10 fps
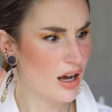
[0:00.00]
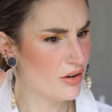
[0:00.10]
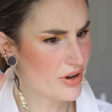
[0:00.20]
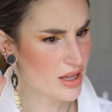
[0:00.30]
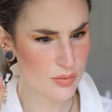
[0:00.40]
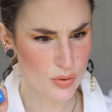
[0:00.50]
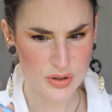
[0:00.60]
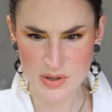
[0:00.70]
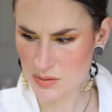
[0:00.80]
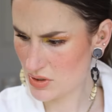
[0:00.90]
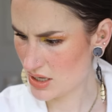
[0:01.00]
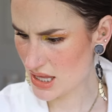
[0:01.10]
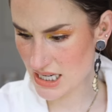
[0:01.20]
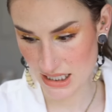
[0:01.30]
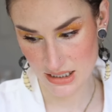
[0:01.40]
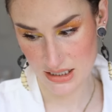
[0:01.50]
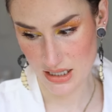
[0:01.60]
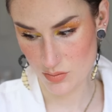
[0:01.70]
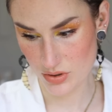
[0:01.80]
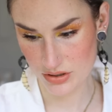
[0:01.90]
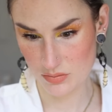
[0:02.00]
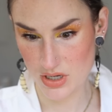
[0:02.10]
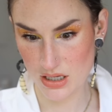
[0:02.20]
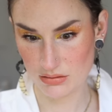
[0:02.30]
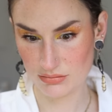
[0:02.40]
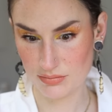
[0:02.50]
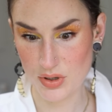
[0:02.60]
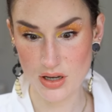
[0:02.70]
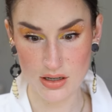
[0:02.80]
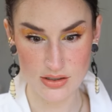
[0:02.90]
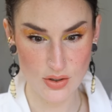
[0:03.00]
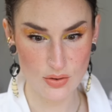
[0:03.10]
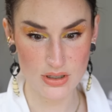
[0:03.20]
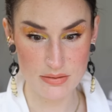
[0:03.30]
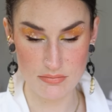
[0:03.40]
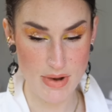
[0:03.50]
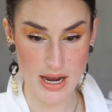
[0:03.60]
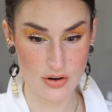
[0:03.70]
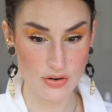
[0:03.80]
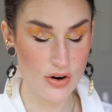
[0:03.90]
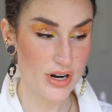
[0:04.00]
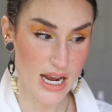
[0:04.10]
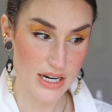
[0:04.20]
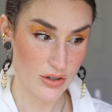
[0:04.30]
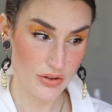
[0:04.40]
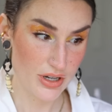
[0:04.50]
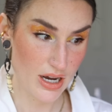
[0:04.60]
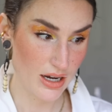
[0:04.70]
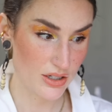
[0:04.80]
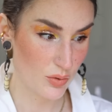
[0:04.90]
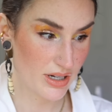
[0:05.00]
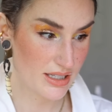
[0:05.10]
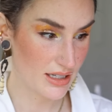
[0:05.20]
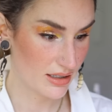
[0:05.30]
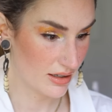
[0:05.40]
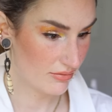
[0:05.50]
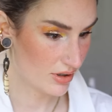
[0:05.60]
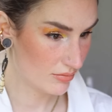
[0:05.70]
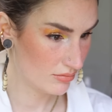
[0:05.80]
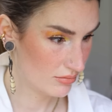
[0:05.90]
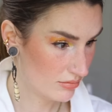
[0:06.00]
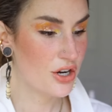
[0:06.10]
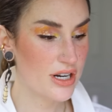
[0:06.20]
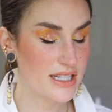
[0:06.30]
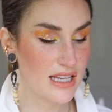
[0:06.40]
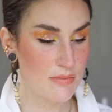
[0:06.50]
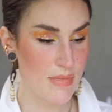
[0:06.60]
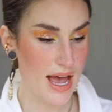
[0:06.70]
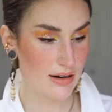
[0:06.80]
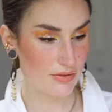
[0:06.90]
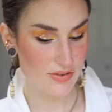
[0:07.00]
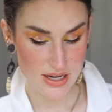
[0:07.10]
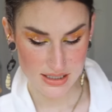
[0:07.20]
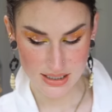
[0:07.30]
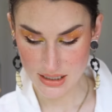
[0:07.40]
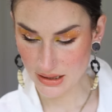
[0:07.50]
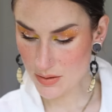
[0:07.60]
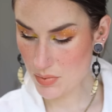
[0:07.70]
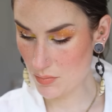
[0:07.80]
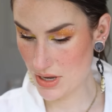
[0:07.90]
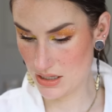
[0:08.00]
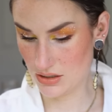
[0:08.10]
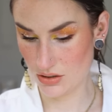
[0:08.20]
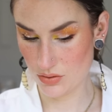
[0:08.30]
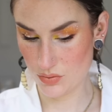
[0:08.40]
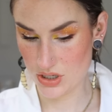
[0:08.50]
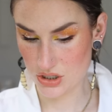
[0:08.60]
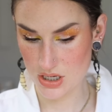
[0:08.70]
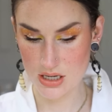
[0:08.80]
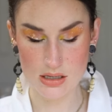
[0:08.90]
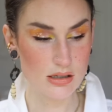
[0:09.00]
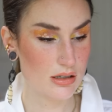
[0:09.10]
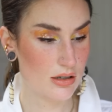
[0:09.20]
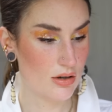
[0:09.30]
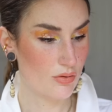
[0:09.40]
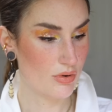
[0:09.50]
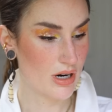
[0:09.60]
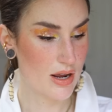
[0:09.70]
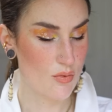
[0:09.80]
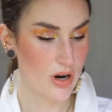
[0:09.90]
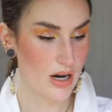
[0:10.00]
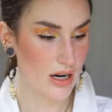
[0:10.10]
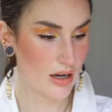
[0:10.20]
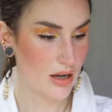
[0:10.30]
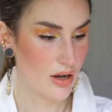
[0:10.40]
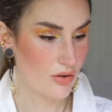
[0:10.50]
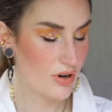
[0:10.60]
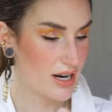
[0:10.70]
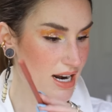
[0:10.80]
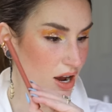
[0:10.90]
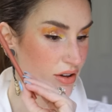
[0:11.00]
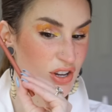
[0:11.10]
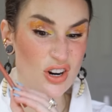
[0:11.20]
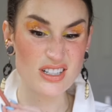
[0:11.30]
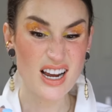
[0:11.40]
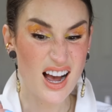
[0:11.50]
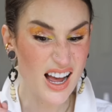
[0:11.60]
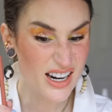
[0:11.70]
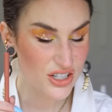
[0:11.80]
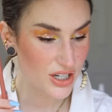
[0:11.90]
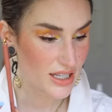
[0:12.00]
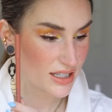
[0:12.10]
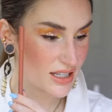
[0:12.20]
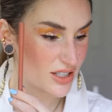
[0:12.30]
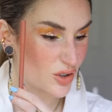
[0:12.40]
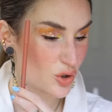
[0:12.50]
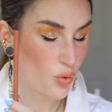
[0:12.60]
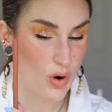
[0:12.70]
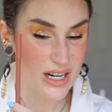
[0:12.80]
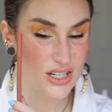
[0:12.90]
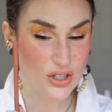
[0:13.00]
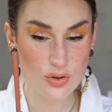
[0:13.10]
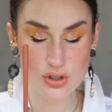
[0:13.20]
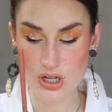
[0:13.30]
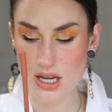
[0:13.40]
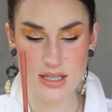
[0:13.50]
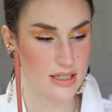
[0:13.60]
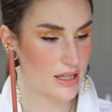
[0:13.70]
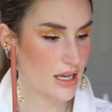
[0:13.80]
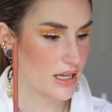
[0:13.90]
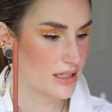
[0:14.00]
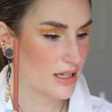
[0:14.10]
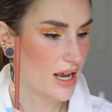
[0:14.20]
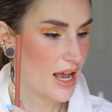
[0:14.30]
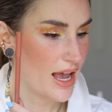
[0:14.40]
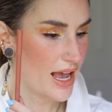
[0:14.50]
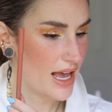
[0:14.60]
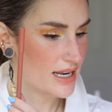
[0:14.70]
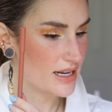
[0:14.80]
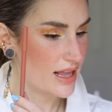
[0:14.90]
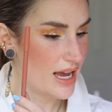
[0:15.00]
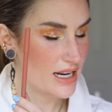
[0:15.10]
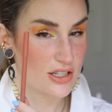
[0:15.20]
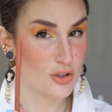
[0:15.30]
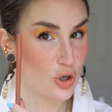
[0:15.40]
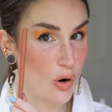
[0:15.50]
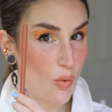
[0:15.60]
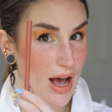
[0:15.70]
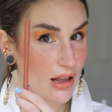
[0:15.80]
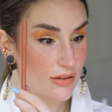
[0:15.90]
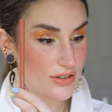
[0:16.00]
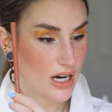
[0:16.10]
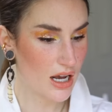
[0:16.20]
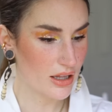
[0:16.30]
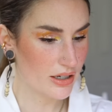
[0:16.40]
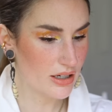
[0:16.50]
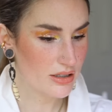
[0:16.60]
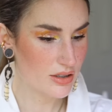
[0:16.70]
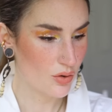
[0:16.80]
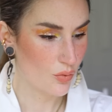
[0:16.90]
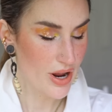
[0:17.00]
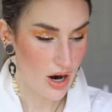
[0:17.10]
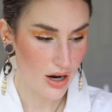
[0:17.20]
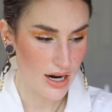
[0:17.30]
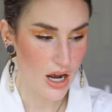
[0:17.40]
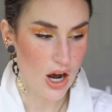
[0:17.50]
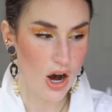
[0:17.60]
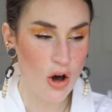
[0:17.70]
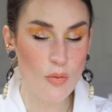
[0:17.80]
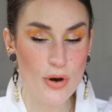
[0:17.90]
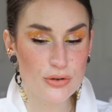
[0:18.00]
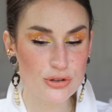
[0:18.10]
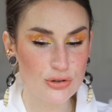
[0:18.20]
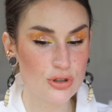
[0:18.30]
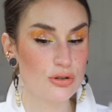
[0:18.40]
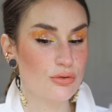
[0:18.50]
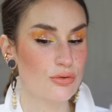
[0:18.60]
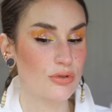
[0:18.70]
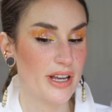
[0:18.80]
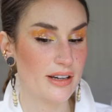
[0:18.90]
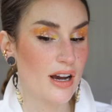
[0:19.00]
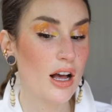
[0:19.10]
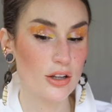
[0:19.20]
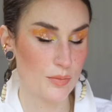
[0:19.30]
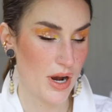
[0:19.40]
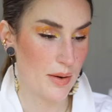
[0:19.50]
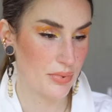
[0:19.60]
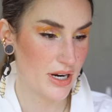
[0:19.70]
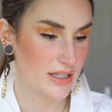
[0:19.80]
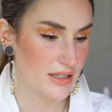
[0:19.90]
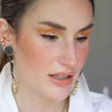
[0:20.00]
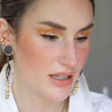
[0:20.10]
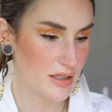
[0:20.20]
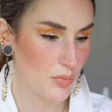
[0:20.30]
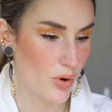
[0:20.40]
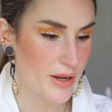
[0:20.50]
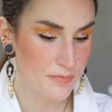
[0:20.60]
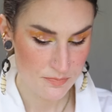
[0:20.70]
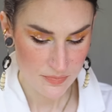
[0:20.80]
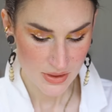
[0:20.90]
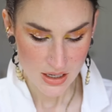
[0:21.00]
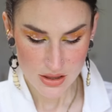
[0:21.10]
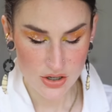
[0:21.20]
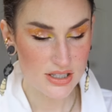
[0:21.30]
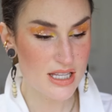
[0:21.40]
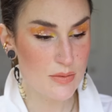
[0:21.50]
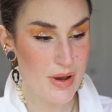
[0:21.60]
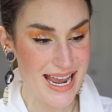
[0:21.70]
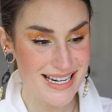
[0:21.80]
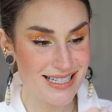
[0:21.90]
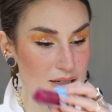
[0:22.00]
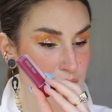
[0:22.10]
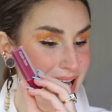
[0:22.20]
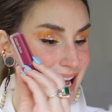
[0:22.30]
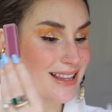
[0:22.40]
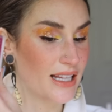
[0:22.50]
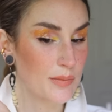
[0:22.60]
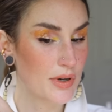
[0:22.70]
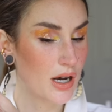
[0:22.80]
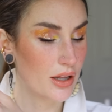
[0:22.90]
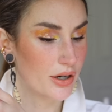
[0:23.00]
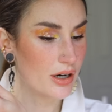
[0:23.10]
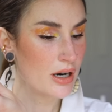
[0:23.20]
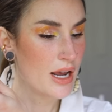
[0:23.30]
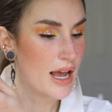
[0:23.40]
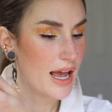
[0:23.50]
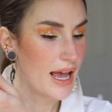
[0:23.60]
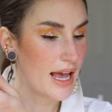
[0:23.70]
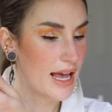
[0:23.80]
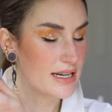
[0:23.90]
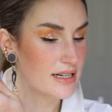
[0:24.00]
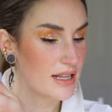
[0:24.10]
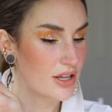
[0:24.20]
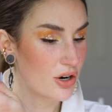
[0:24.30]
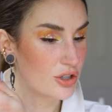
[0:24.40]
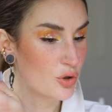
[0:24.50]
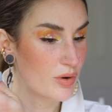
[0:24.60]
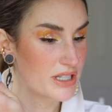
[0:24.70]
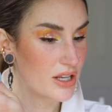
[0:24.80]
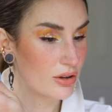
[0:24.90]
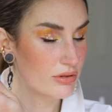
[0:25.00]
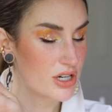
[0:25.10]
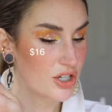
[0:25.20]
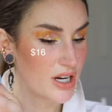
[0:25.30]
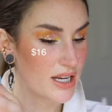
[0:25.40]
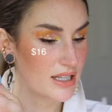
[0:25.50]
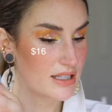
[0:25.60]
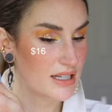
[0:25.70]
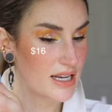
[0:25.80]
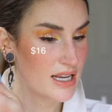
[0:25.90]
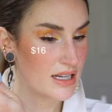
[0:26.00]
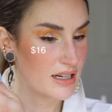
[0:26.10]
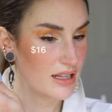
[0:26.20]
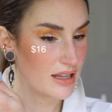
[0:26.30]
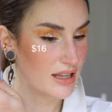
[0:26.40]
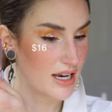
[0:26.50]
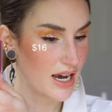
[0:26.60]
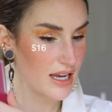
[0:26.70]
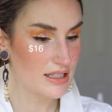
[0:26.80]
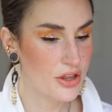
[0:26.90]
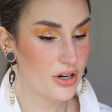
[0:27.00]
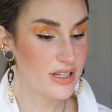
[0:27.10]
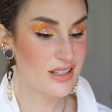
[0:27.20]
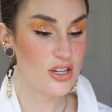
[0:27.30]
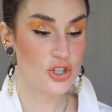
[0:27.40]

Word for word: available, which makes me think they didn't send them all to me because holy macaroni, I don't think I got 26 of them. There is the Matte Fix Lip Pencil, which is what I am wearing right now. And there are a ton of shades in this. There are 22 shades in this. And that is $12. We are almost to like ColourPop prices at this point. There is the Painted Matte Lip Color and there are 23 shades in that. There is the